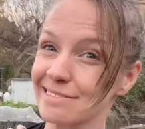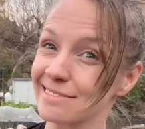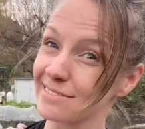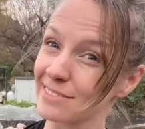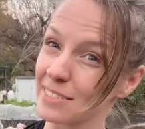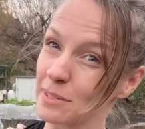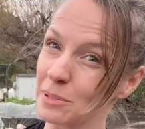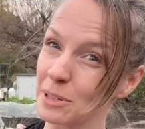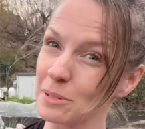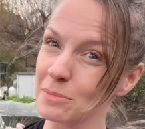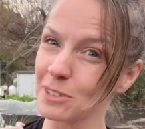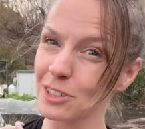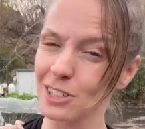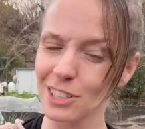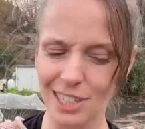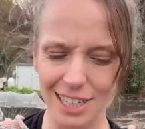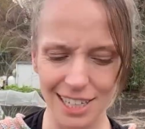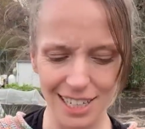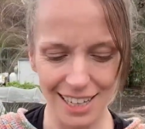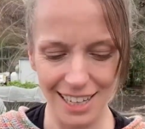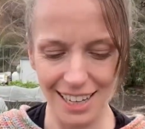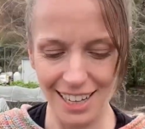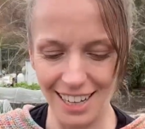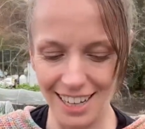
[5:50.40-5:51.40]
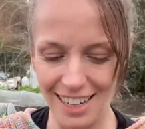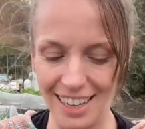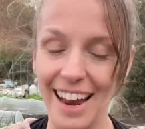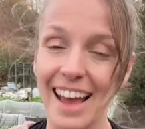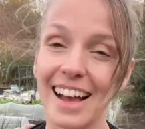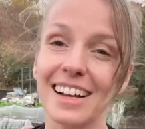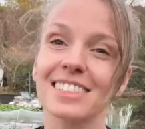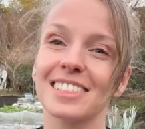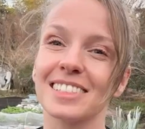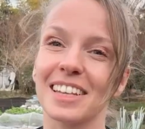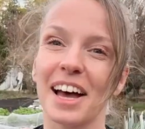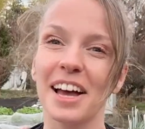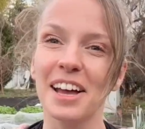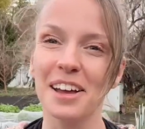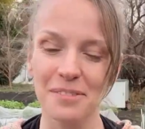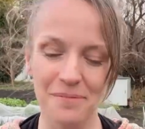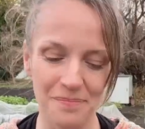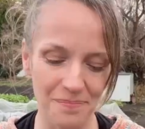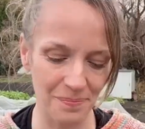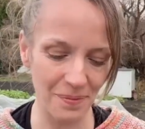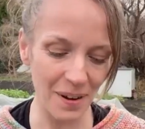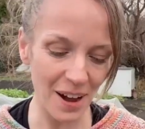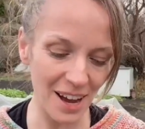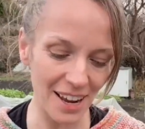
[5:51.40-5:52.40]
a bit more next
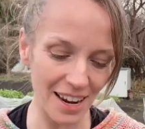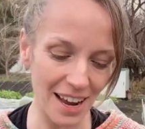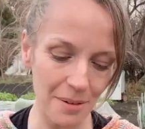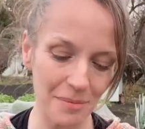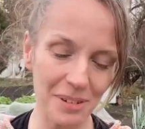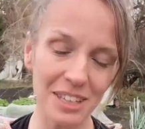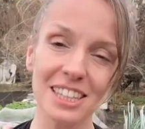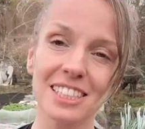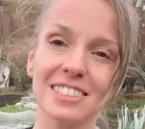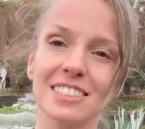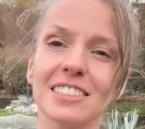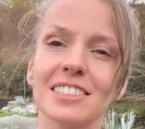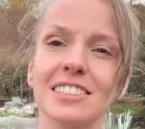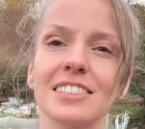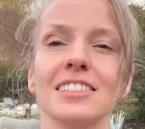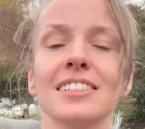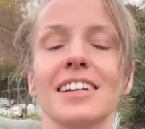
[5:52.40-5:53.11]
time, but I mean, these are still